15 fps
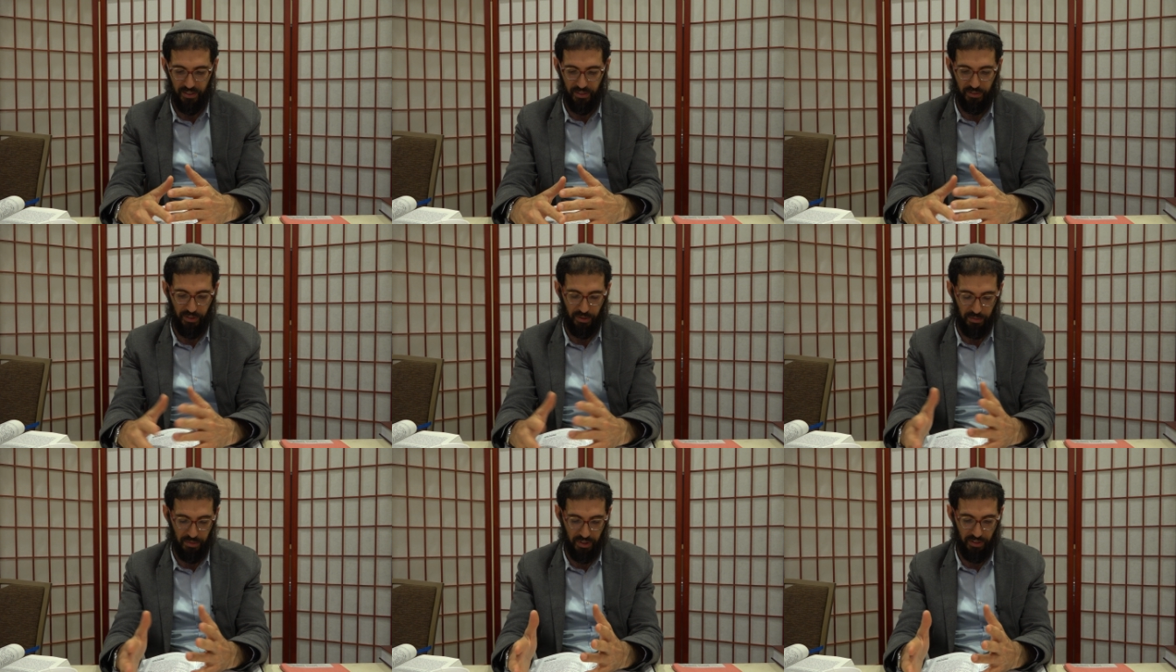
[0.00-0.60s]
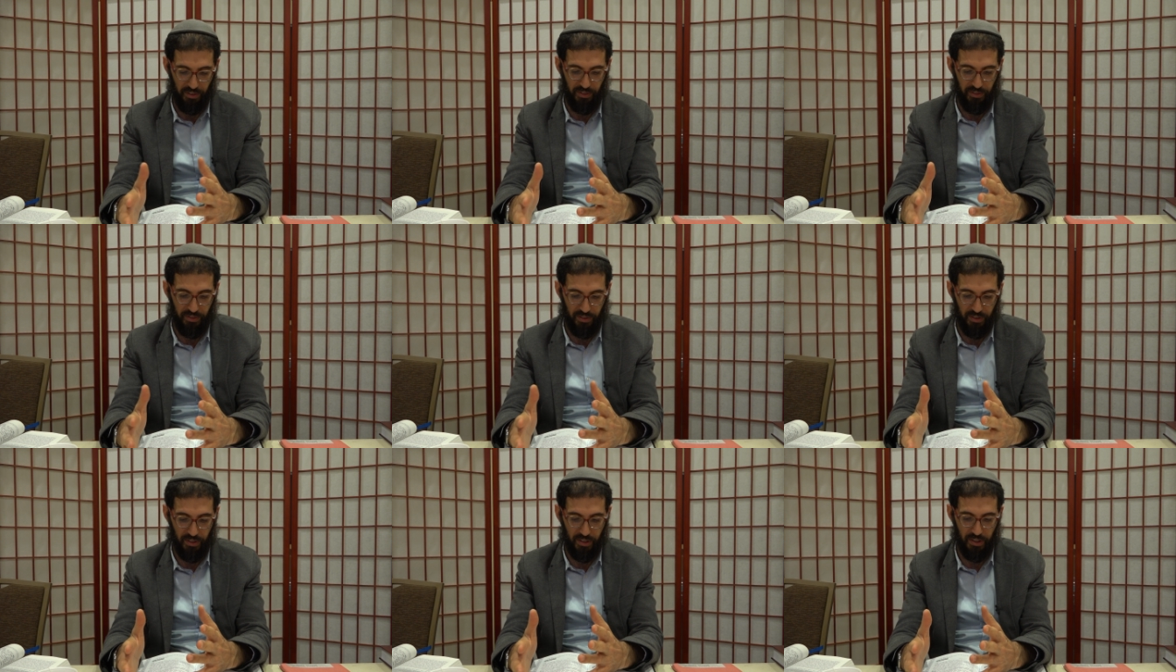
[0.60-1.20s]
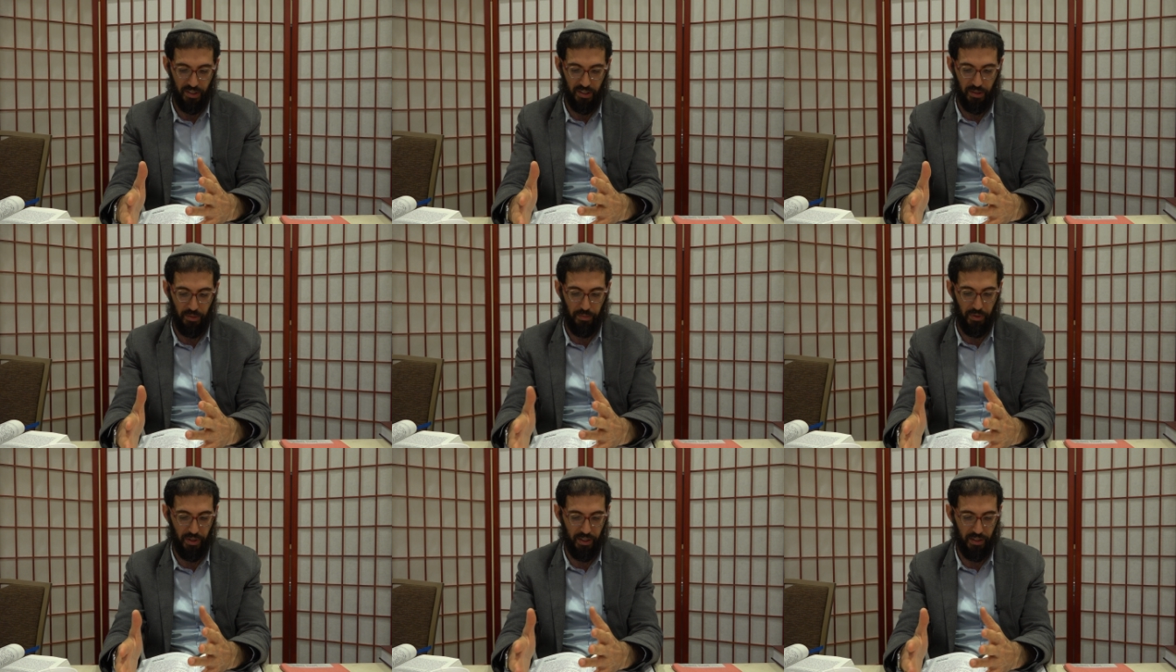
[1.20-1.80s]
from a
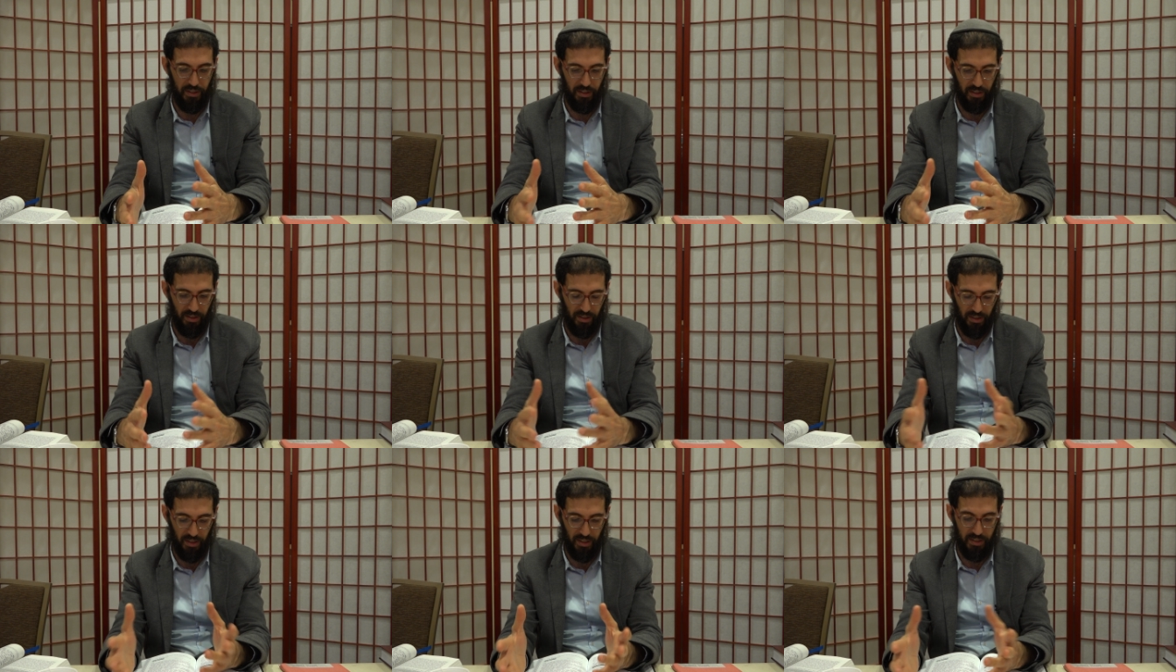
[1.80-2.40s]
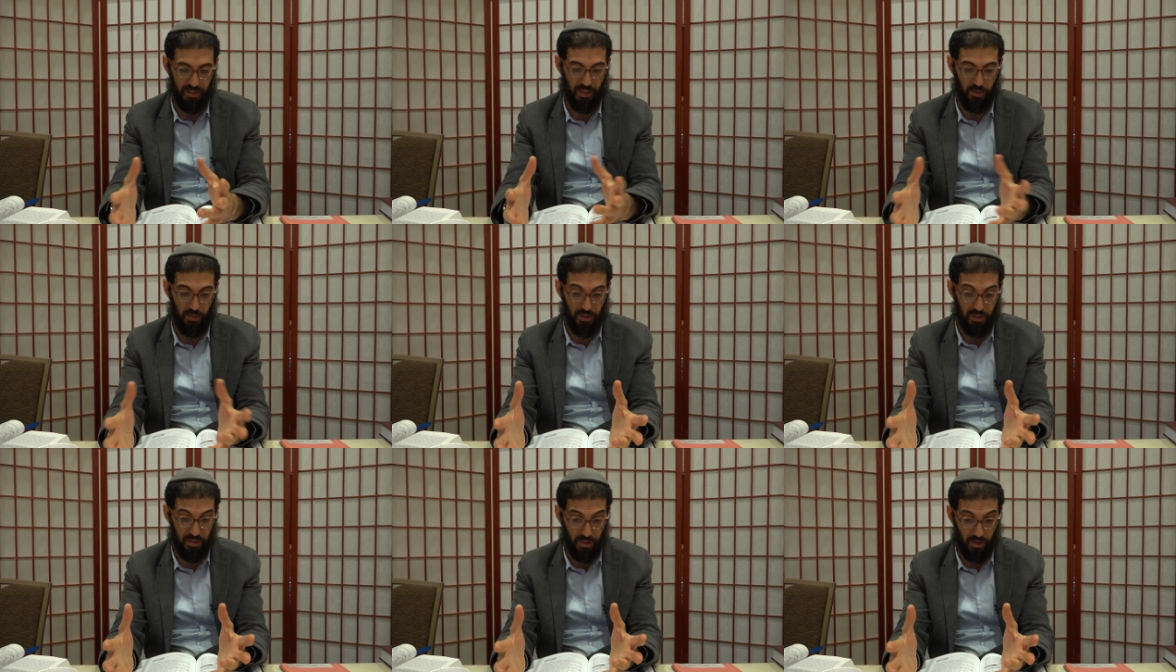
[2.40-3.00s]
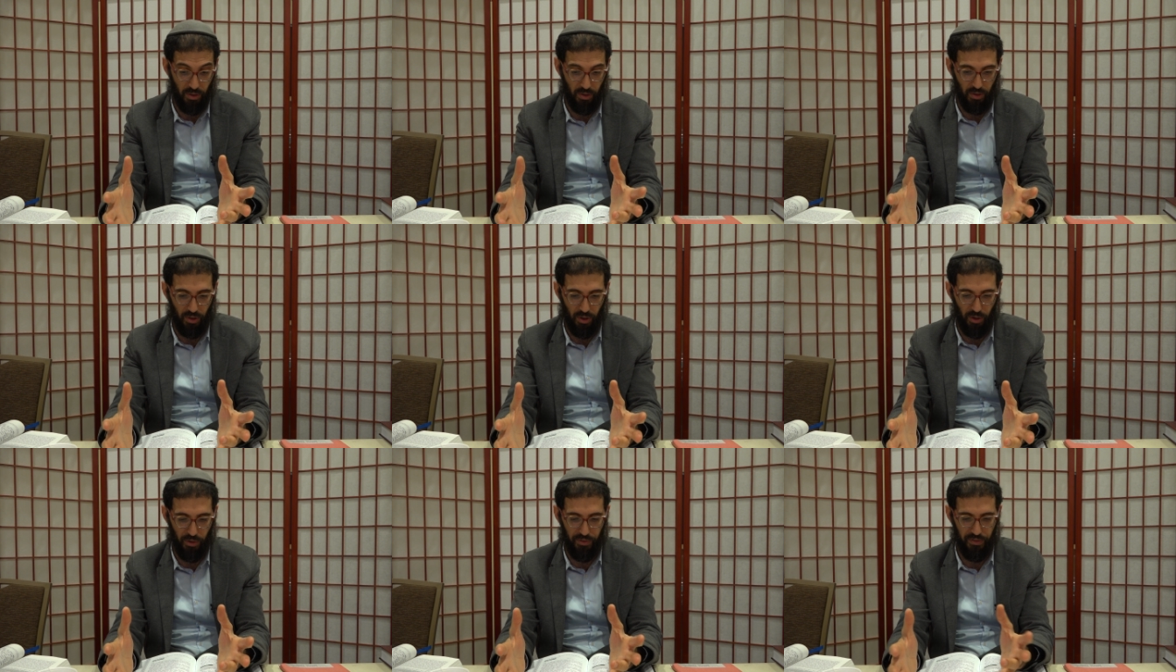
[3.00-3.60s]
complete, uh, let's say it was a whole
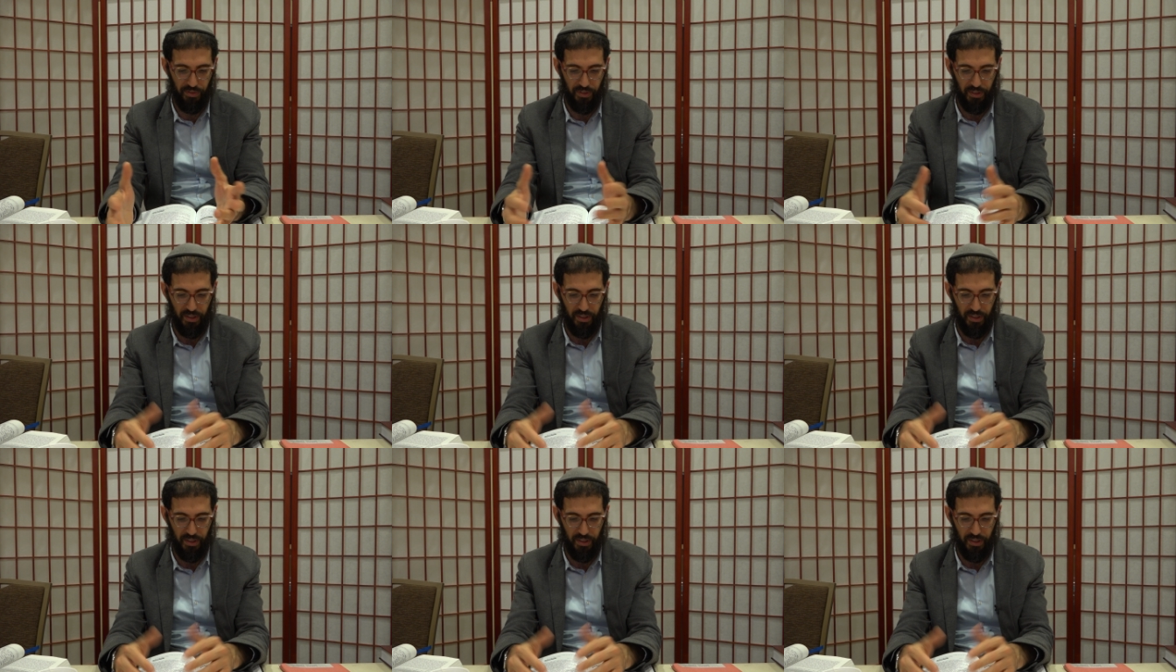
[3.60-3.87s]
loaf,